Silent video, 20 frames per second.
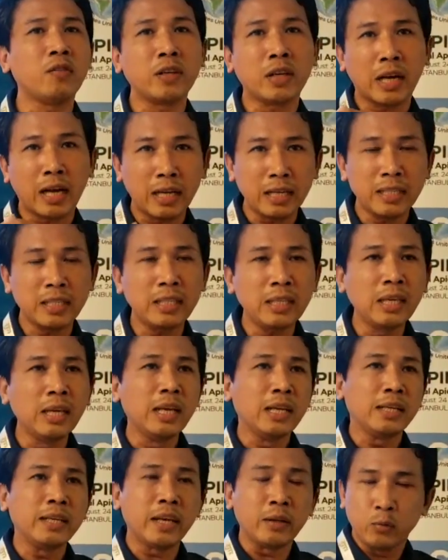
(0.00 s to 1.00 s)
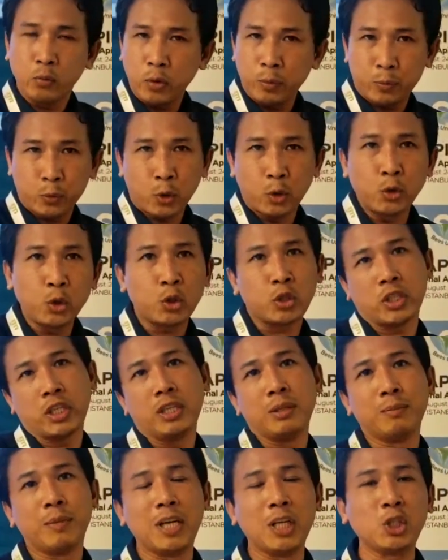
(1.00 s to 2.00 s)
the honey that we produce
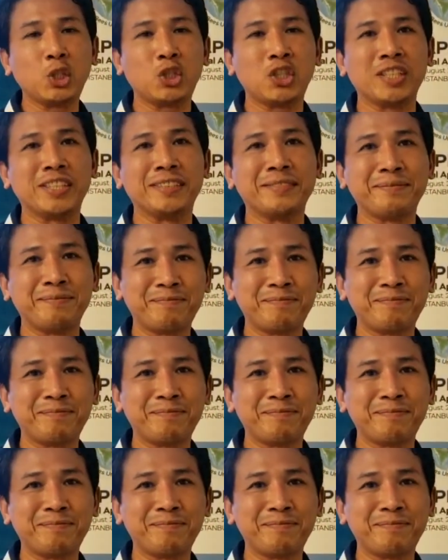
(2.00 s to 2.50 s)
in Malaysia.